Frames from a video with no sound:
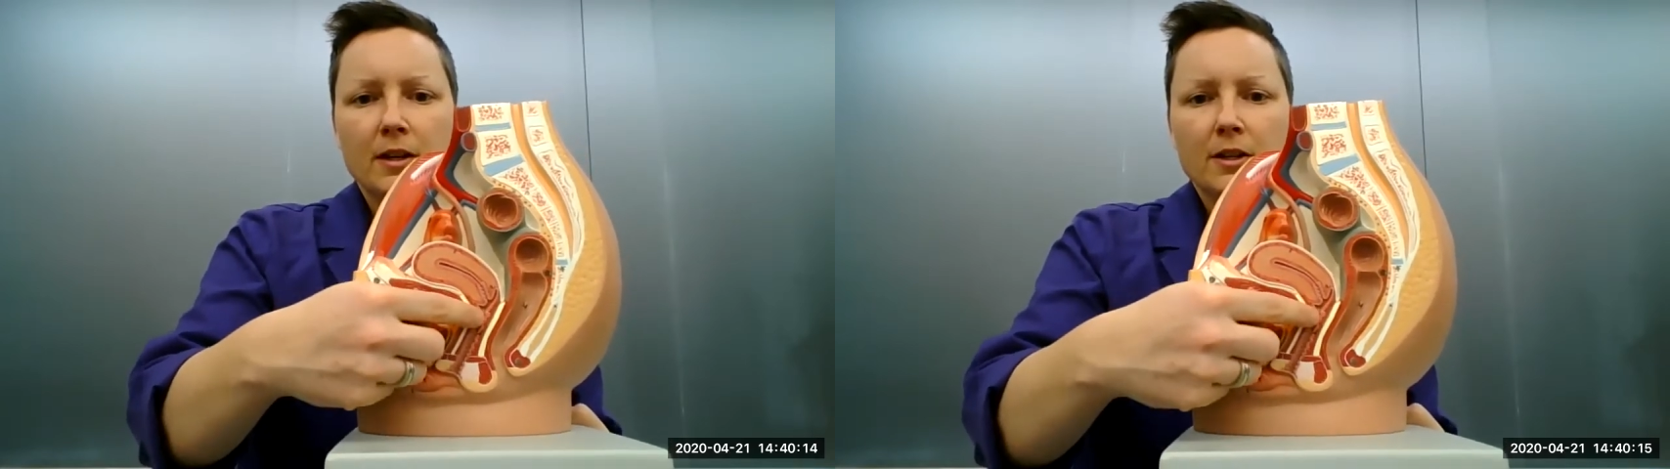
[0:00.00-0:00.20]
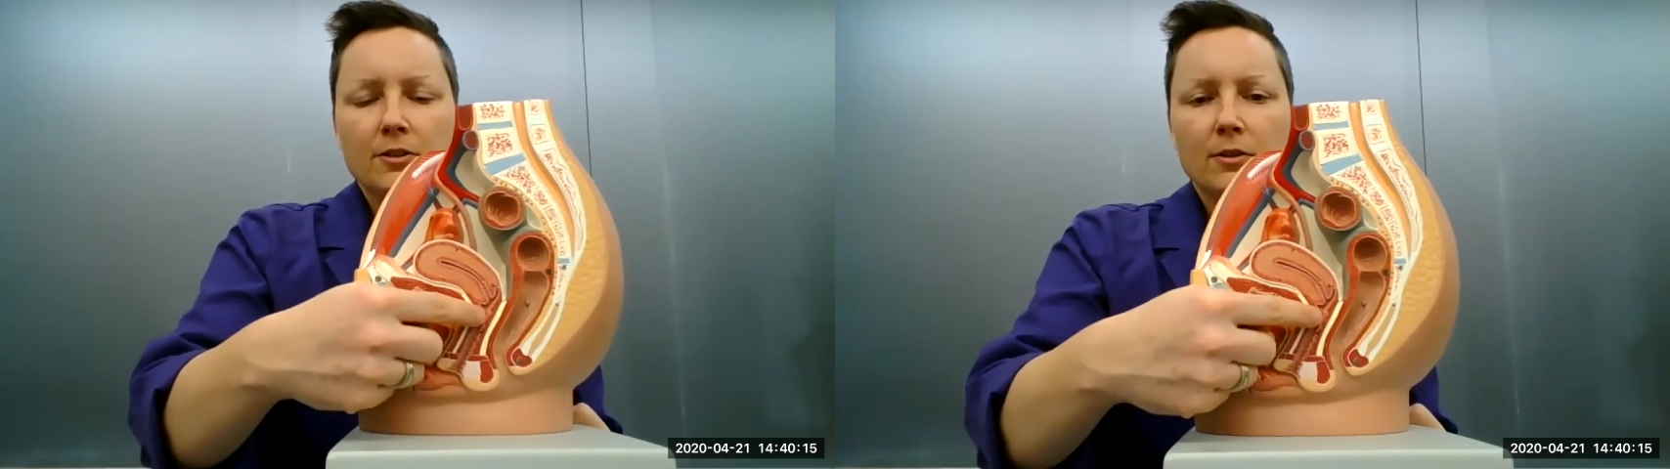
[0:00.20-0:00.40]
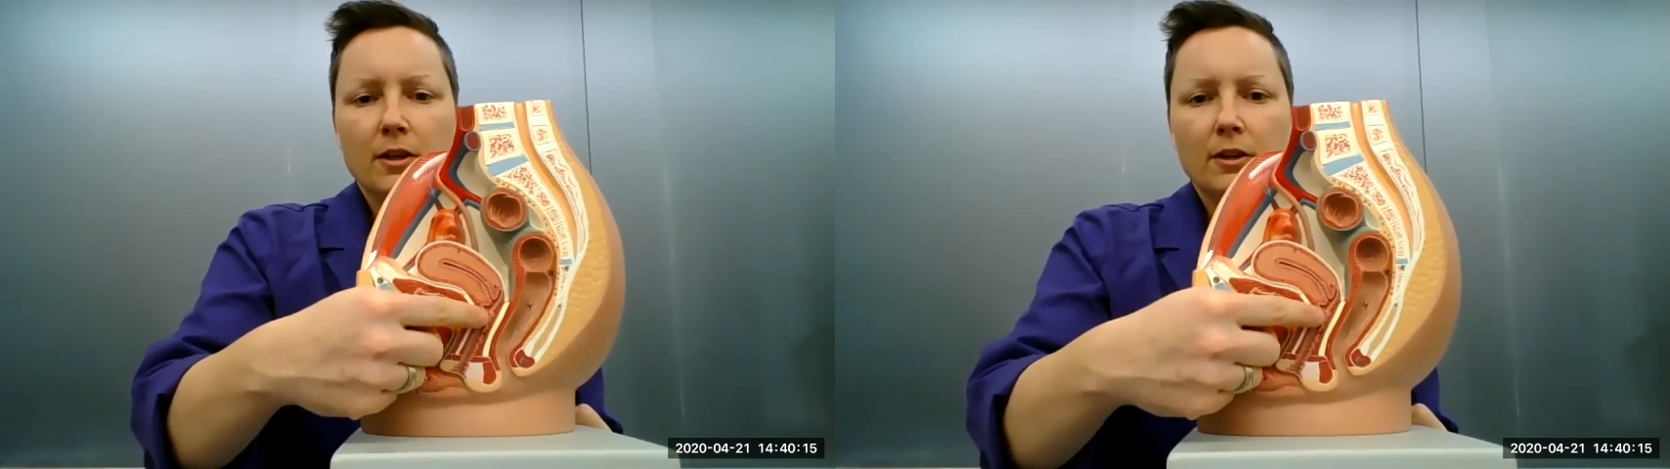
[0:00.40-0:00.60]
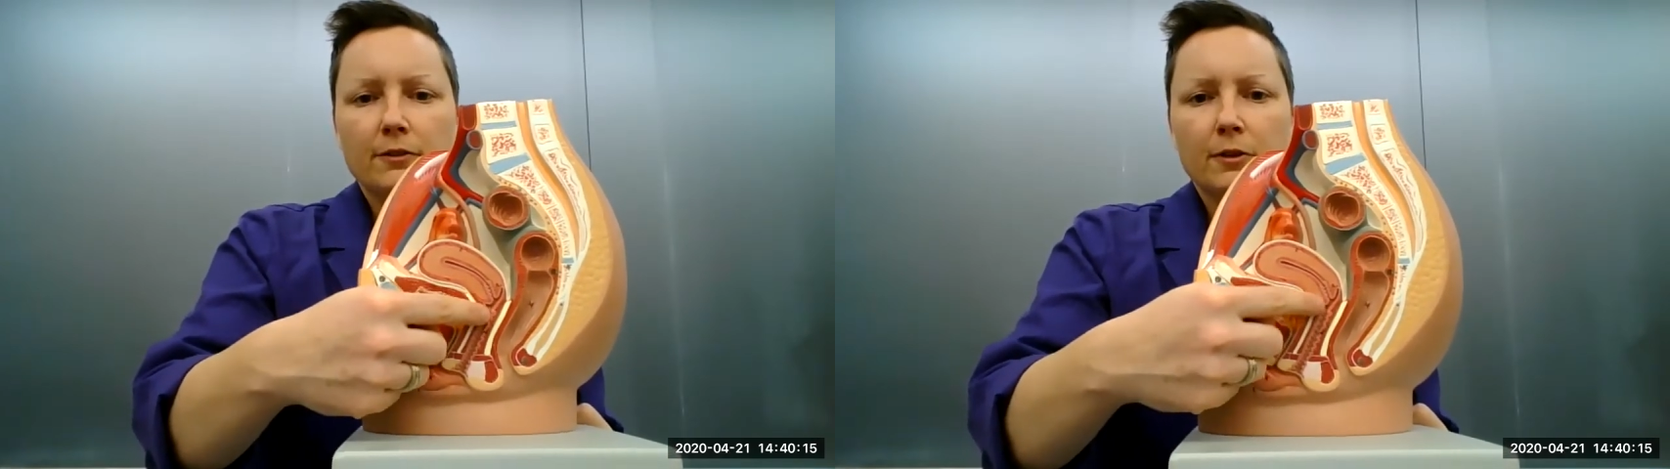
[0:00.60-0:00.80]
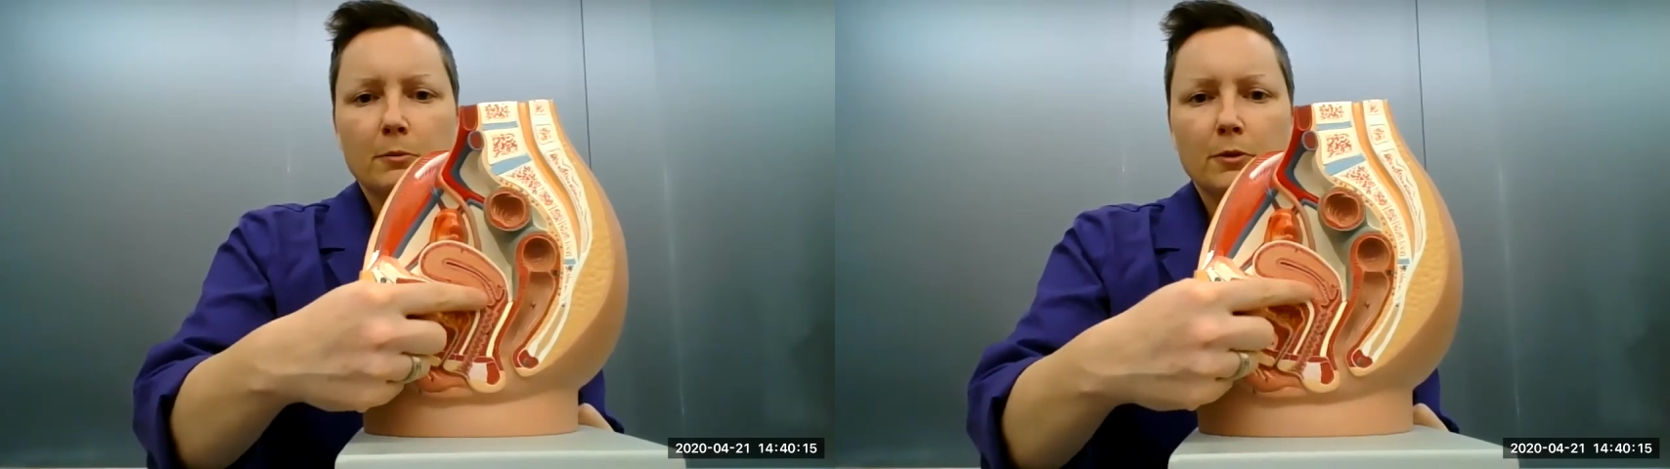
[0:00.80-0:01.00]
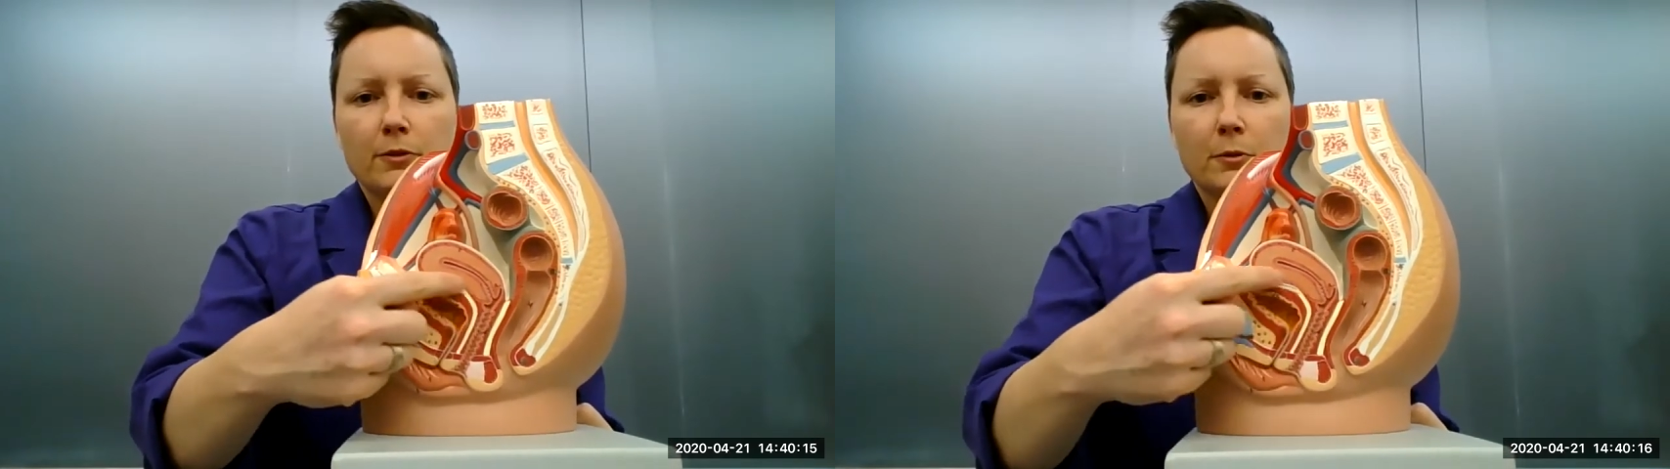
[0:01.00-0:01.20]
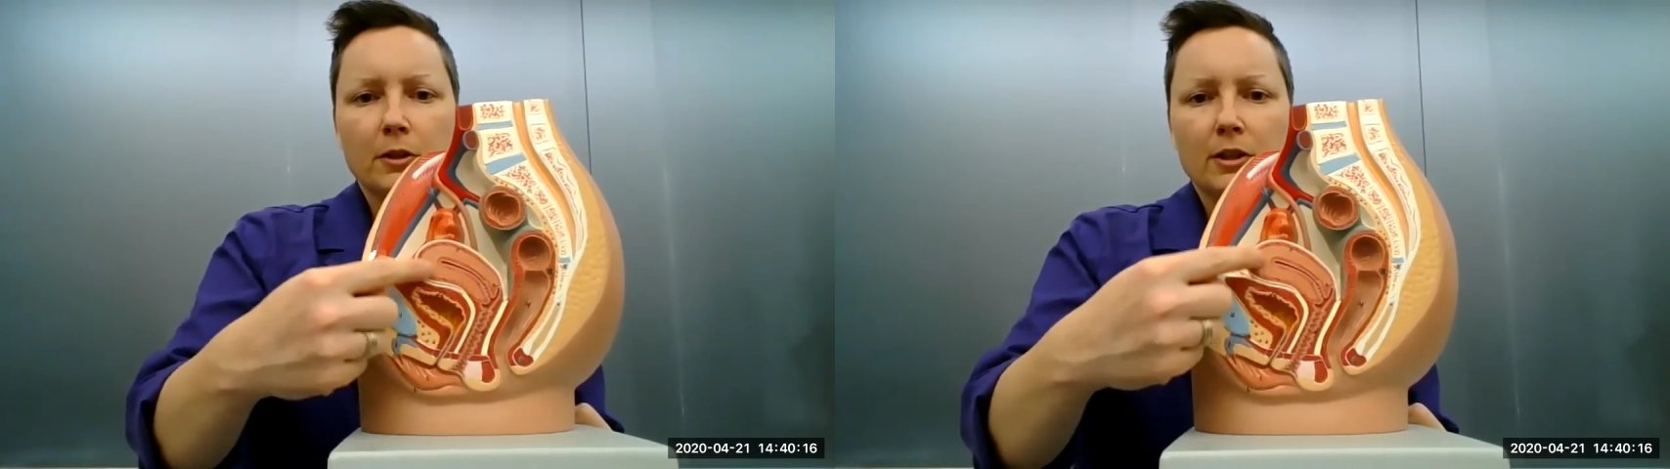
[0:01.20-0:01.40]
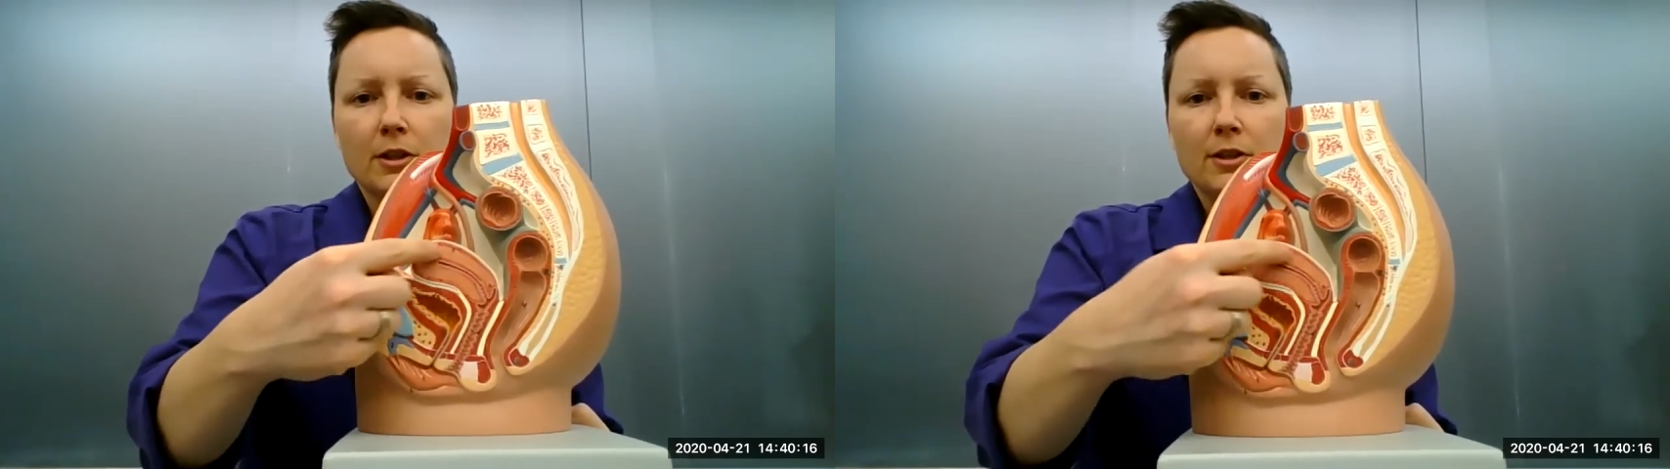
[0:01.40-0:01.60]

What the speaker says: So then if we move and we look at